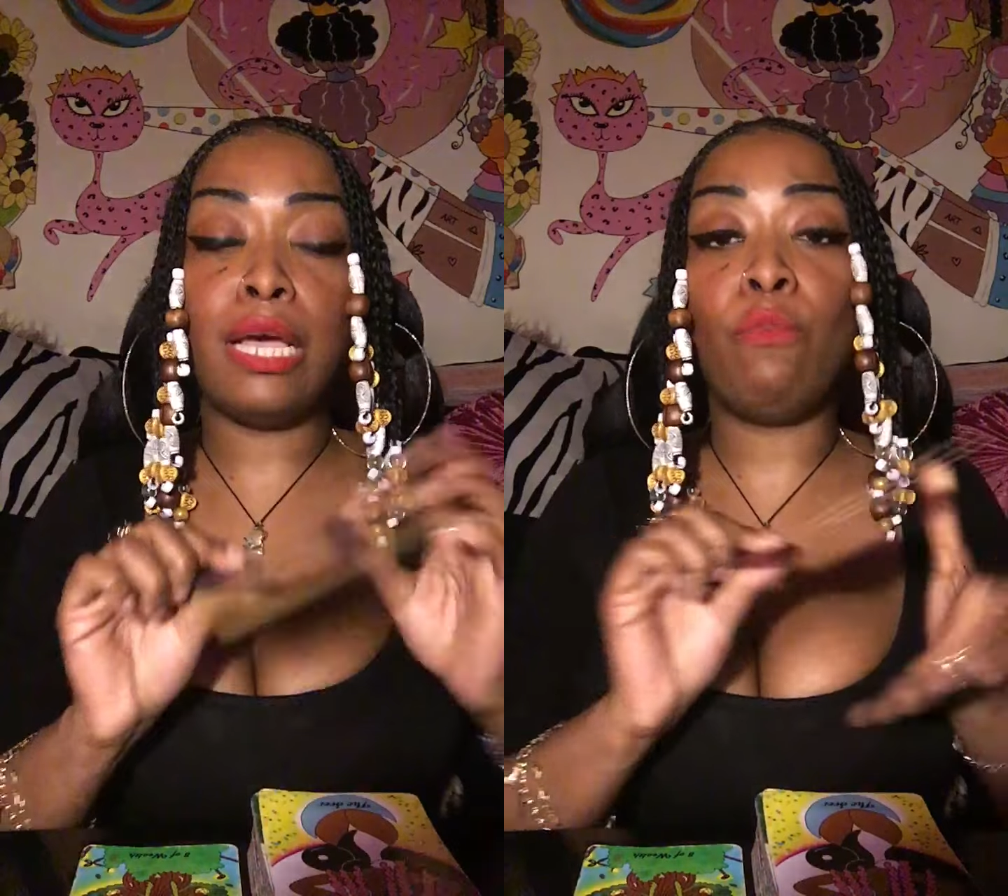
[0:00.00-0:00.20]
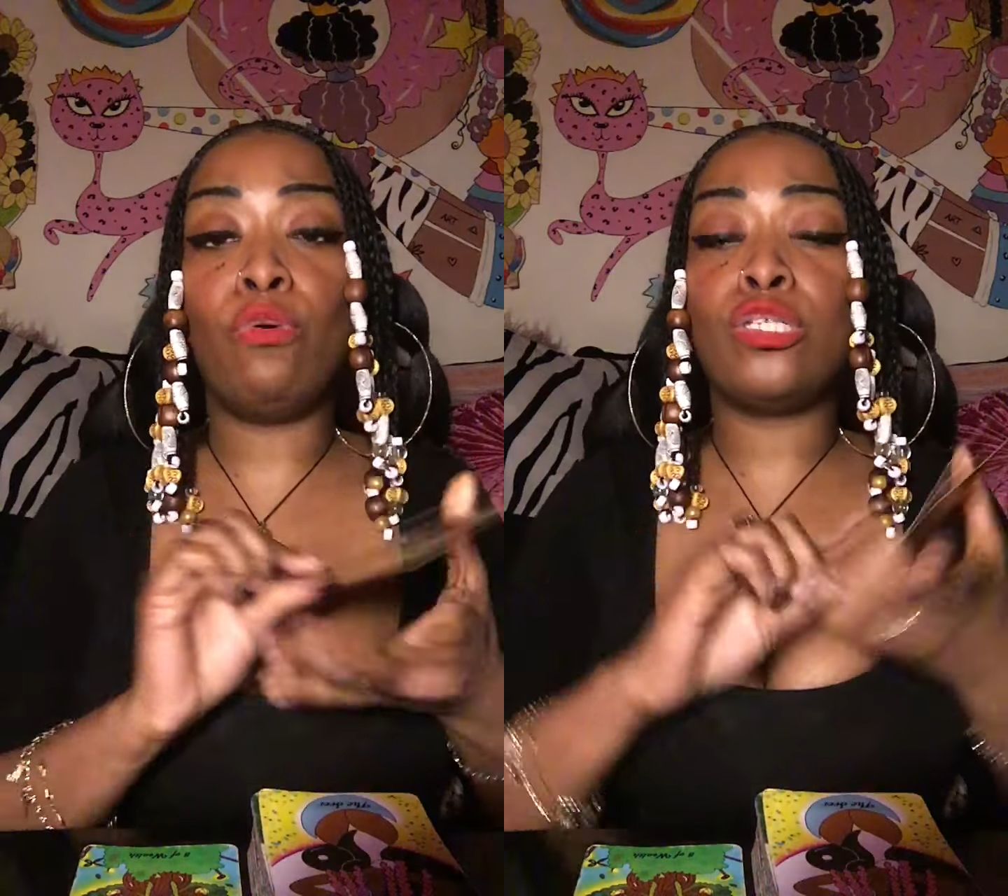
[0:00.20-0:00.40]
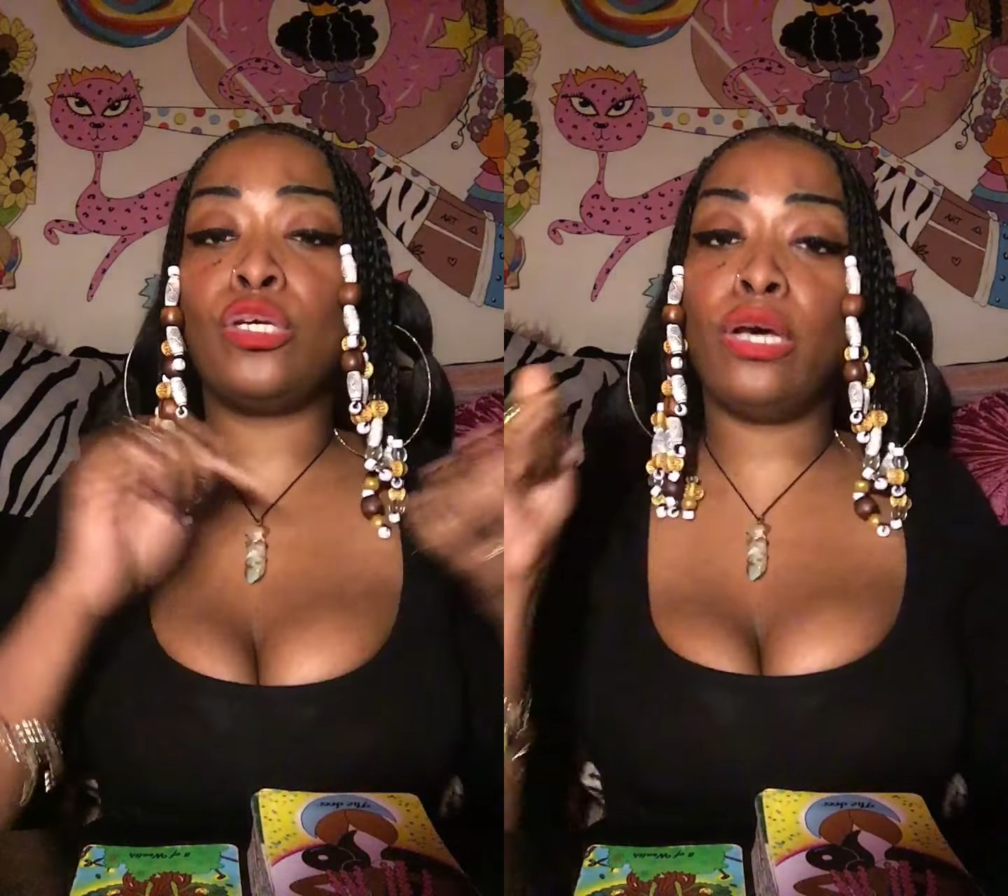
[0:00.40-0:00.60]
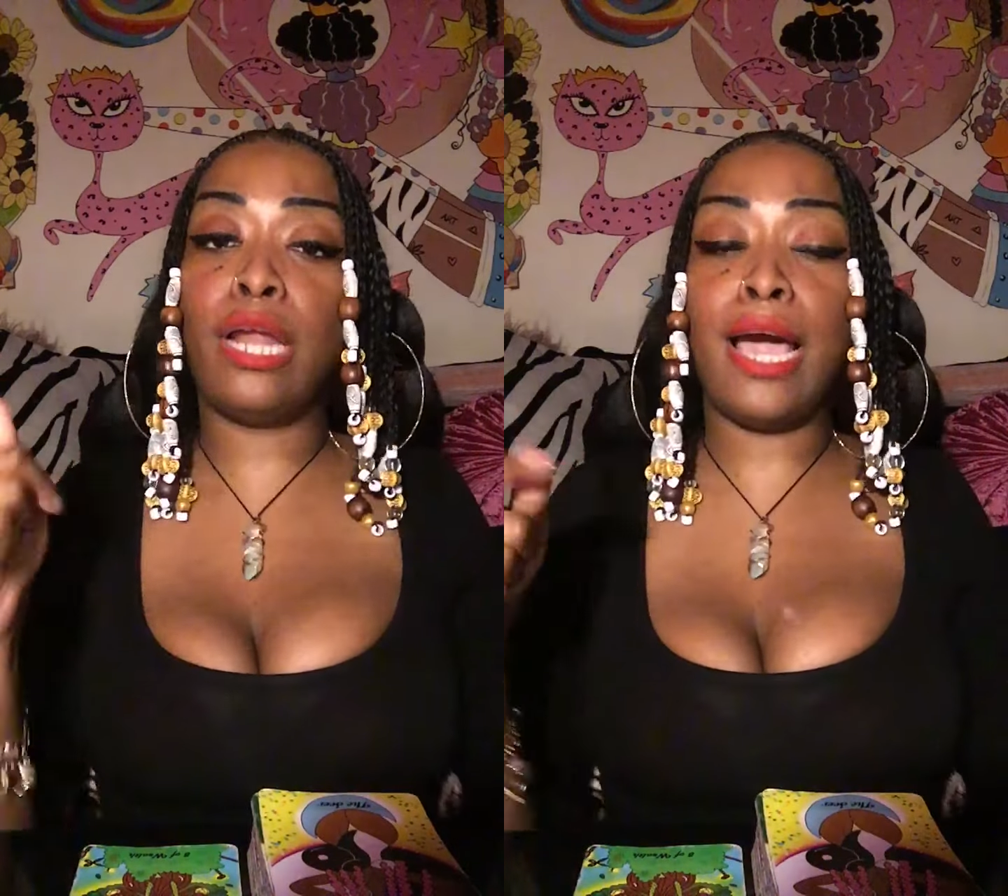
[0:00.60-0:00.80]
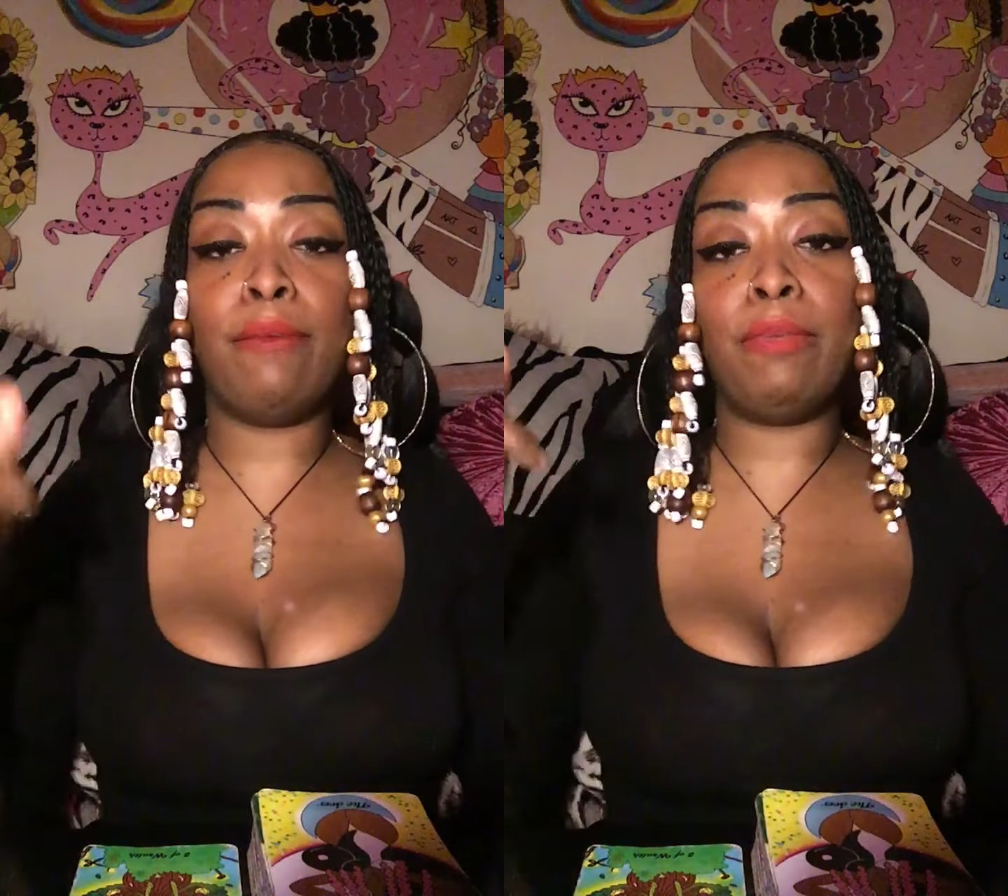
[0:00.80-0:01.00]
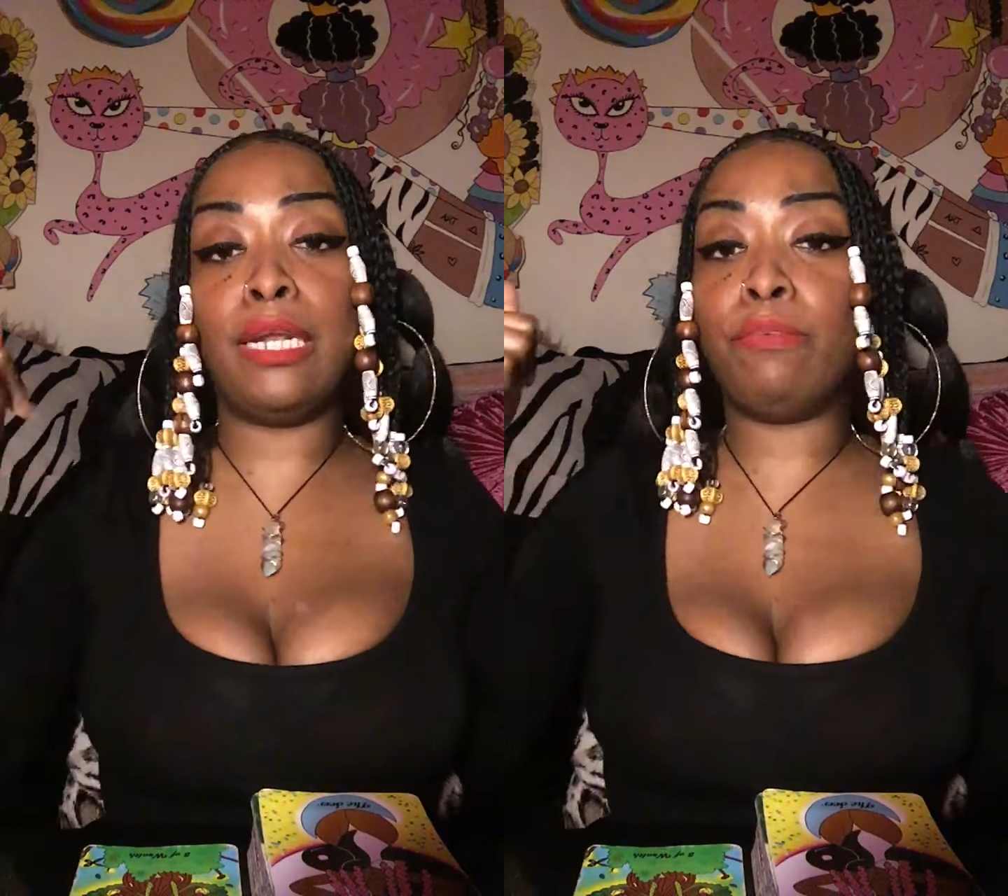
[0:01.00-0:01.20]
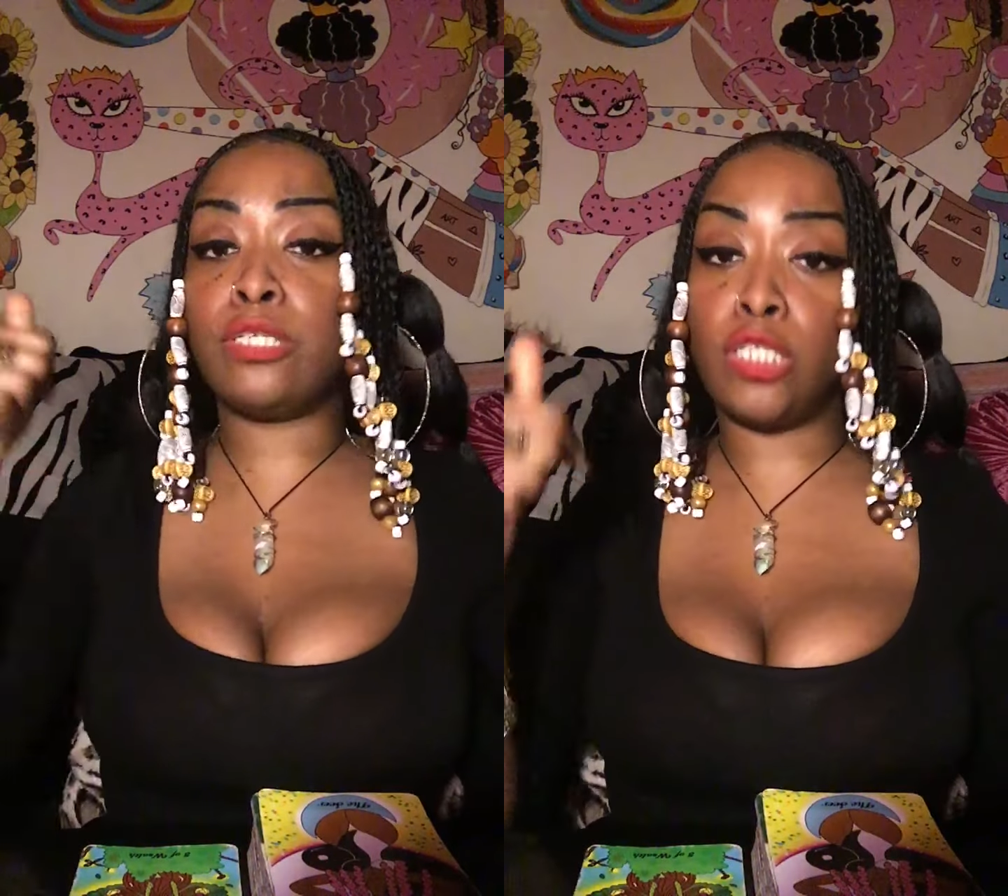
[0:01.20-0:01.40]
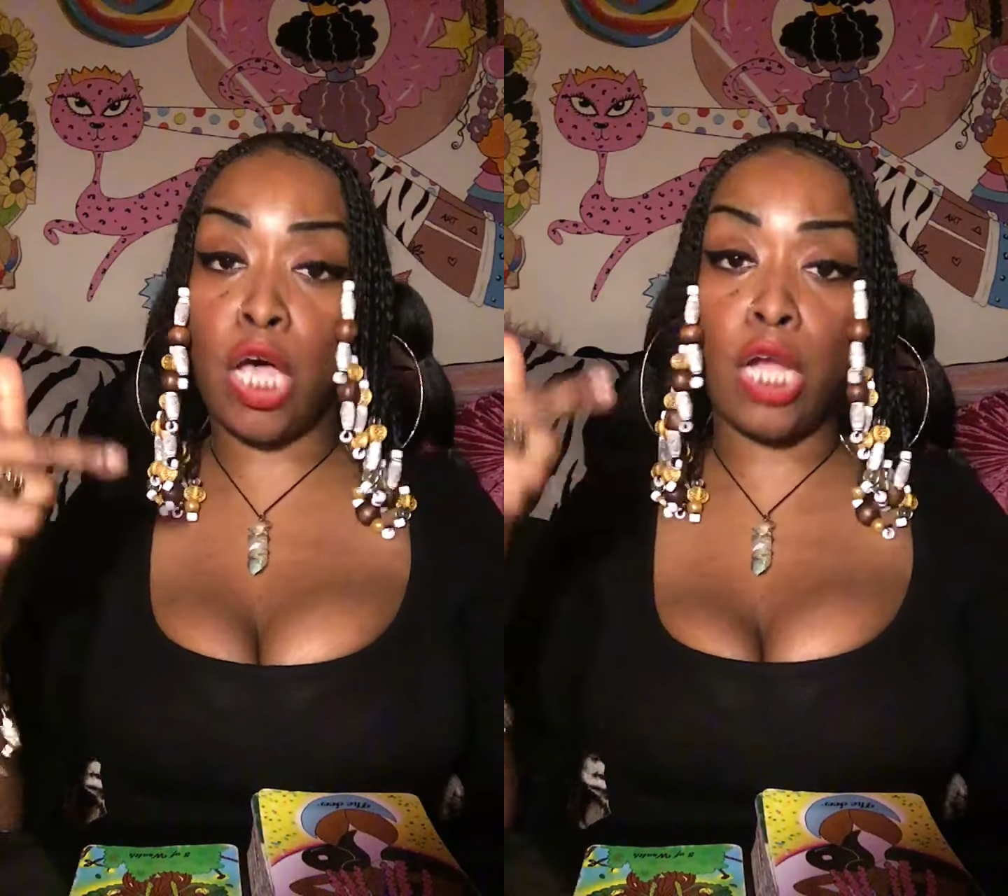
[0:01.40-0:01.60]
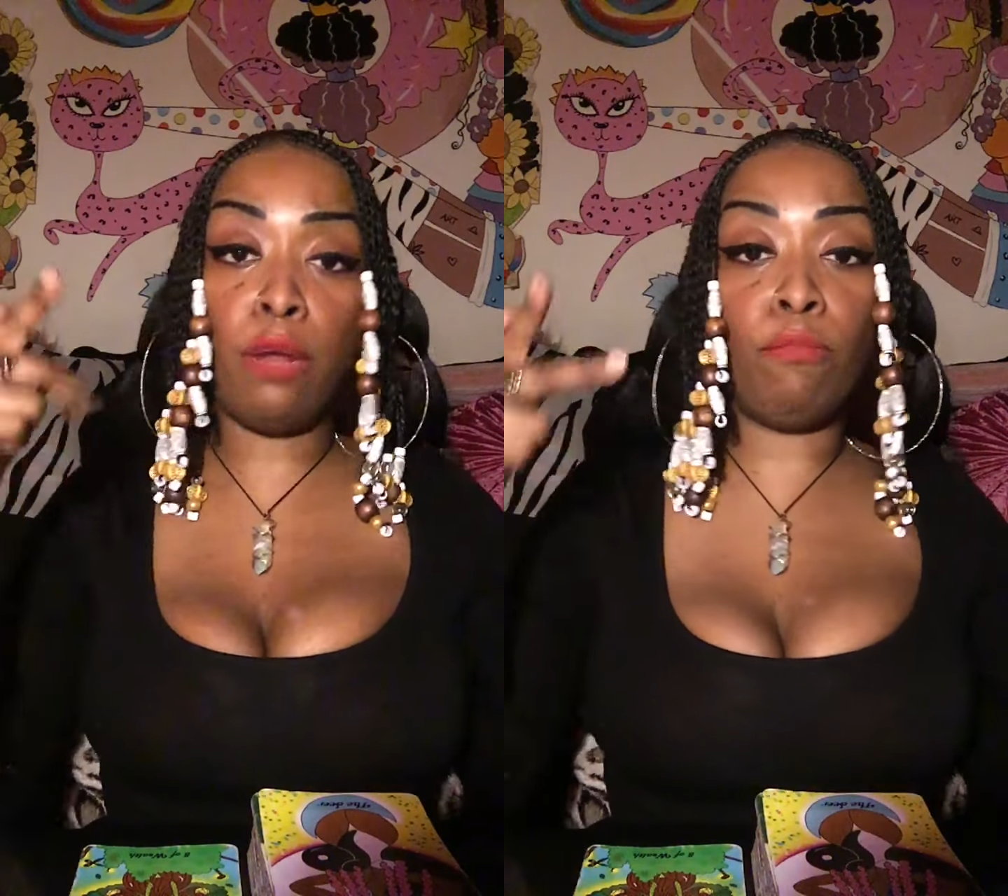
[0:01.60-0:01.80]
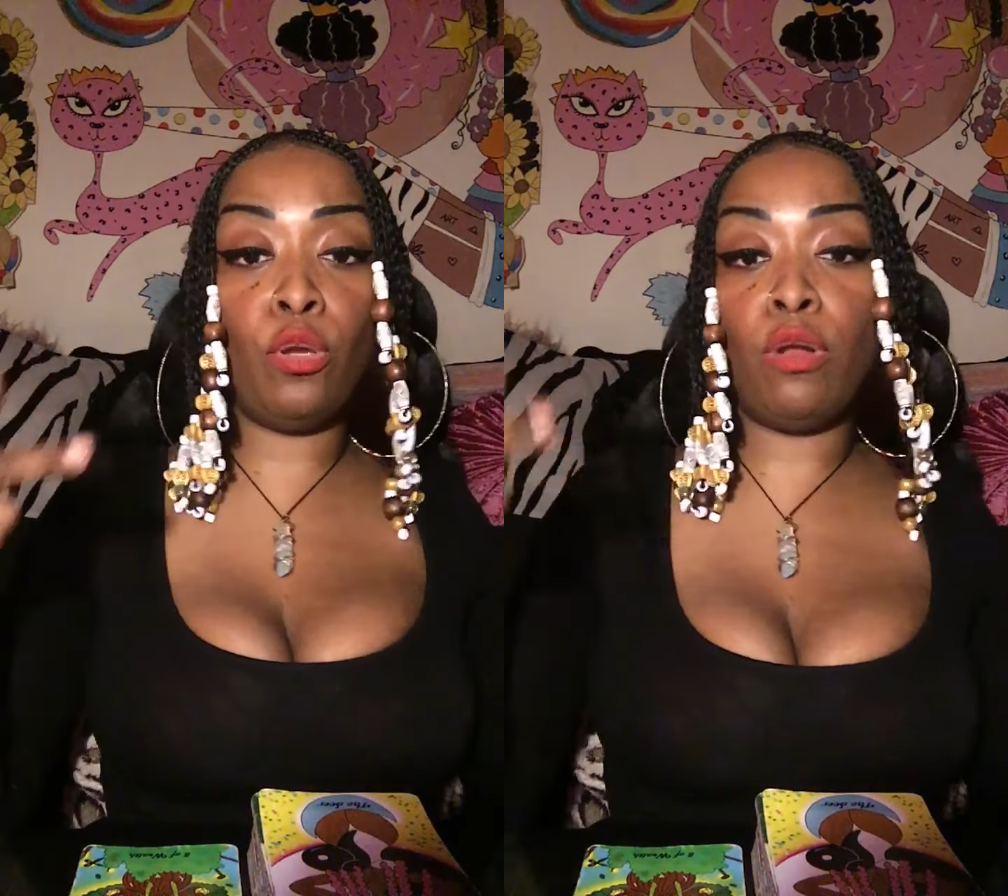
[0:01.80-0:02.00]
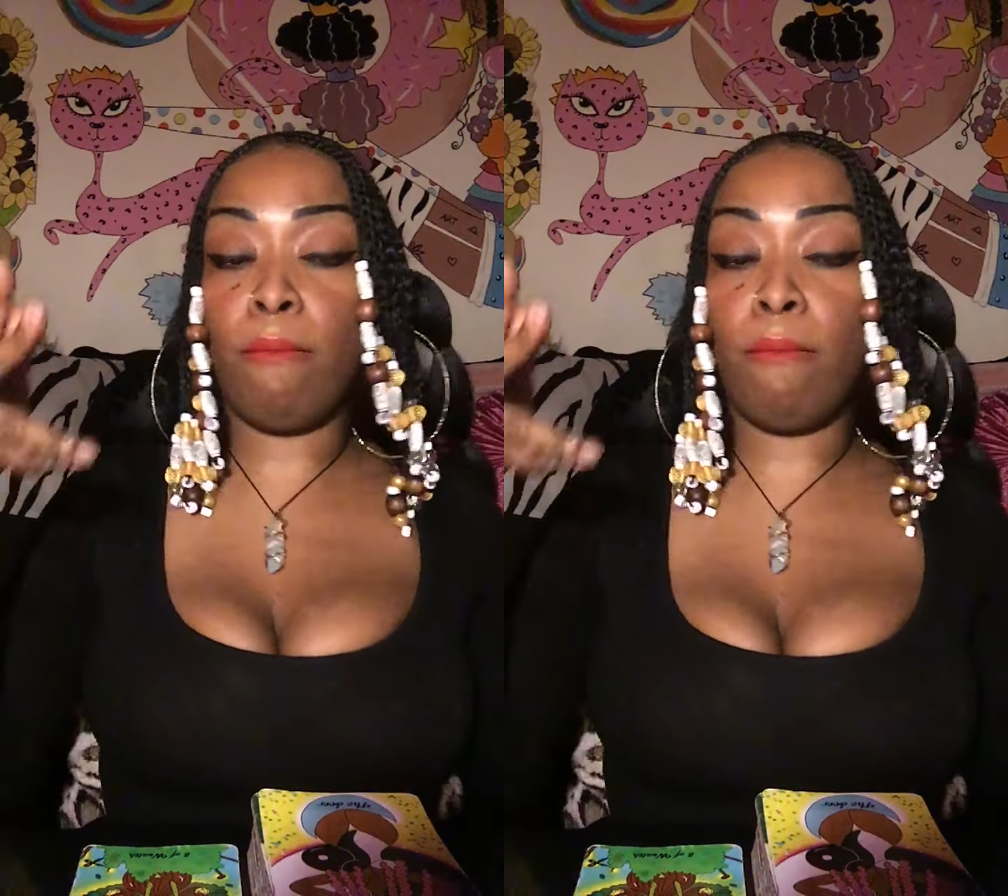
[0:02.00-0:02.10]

and what's good, I am a Libra Sun, Moon,